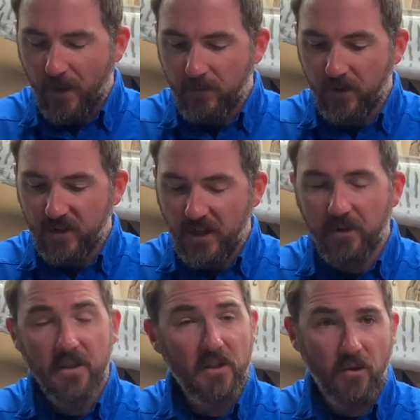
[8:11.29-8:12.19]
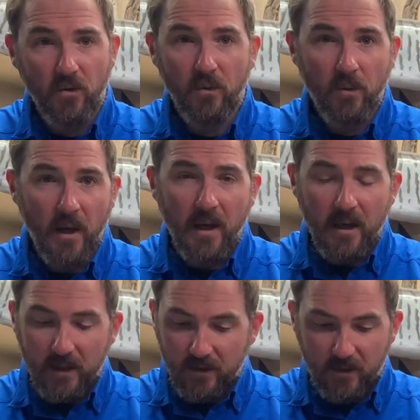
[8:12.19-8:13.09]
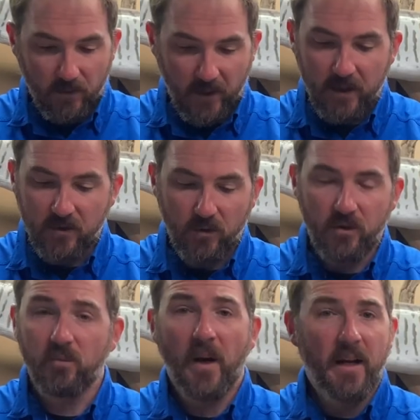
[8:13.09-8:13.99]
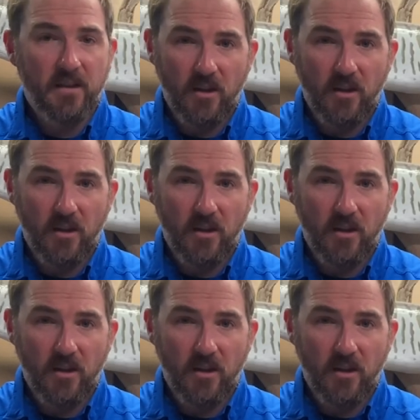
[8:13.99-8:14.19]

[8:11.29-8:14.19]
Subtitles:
the Series 2 Tyrannosaurus Rex,